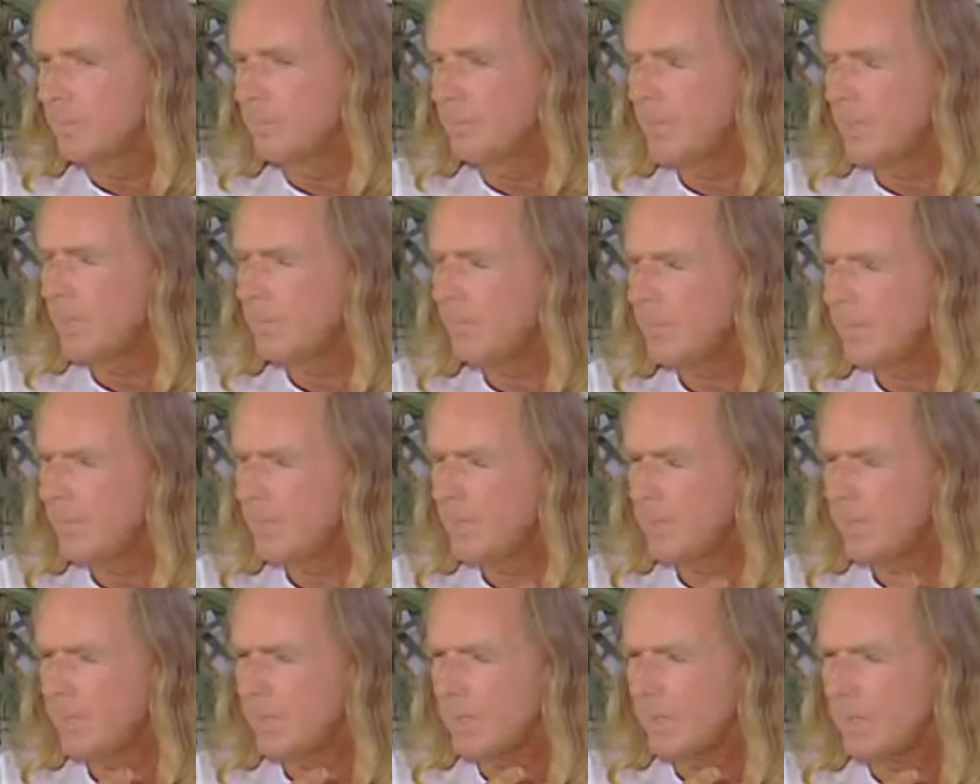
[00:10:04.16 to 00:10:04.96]

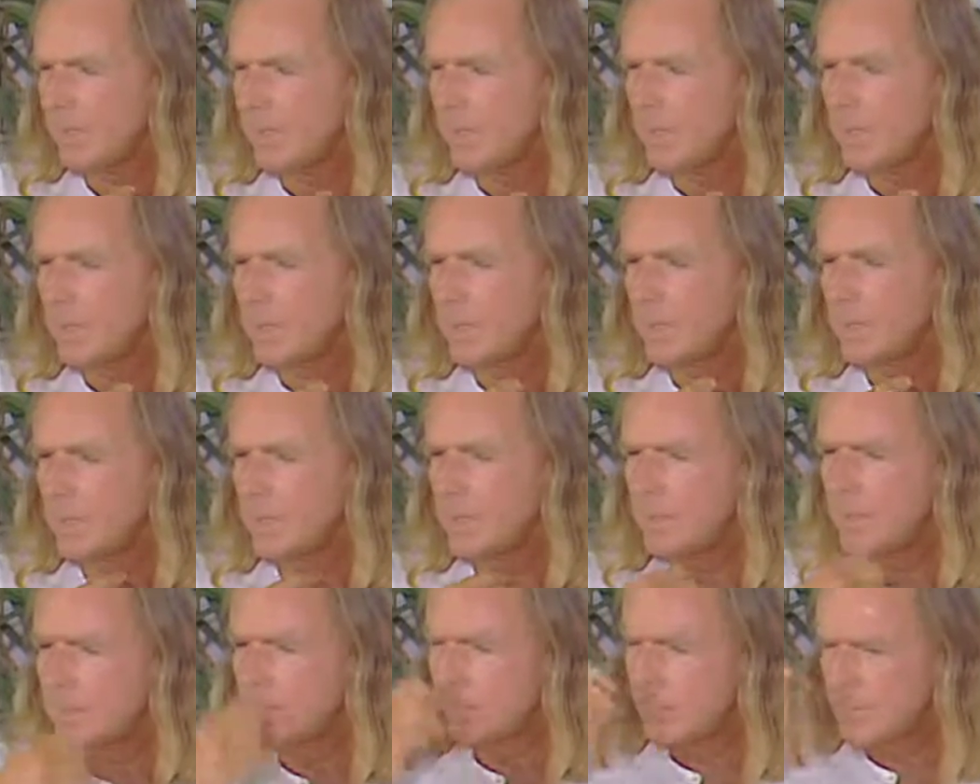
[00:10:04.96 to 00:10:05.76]
Maybe
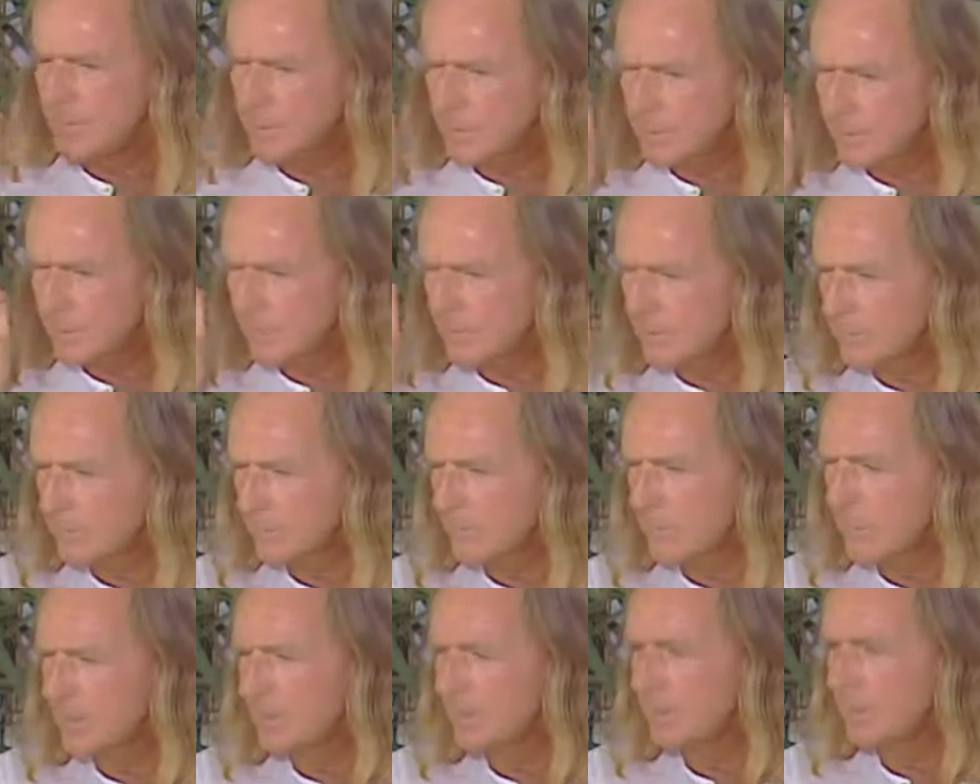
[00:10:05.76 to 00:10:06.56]
Oedipus,
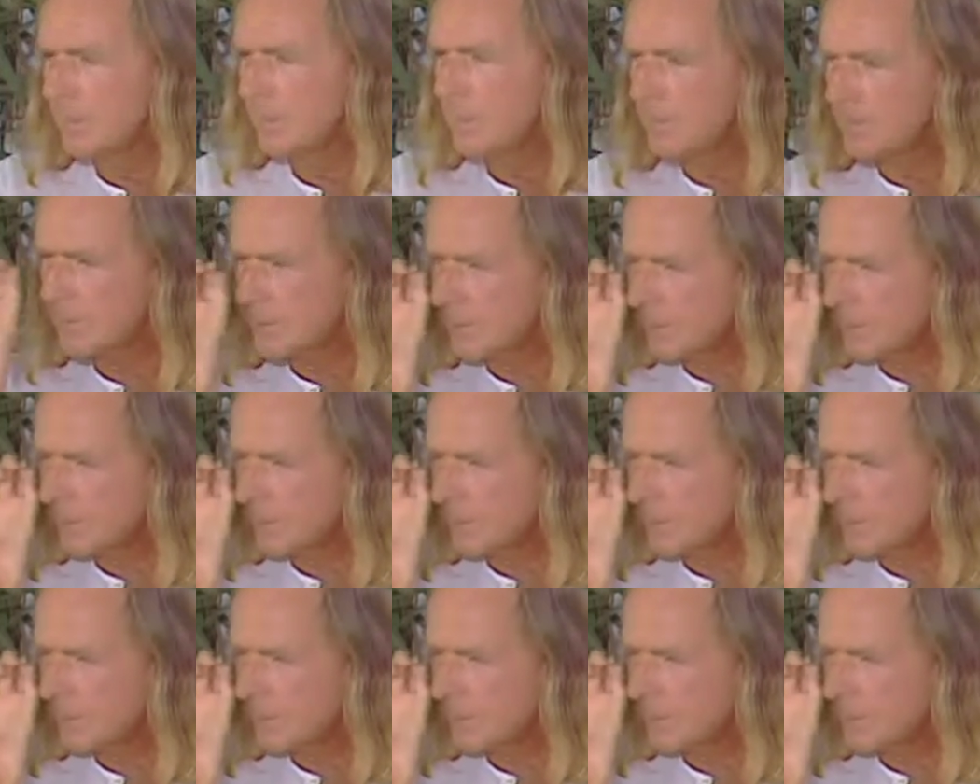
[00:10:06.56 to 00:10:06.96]
when his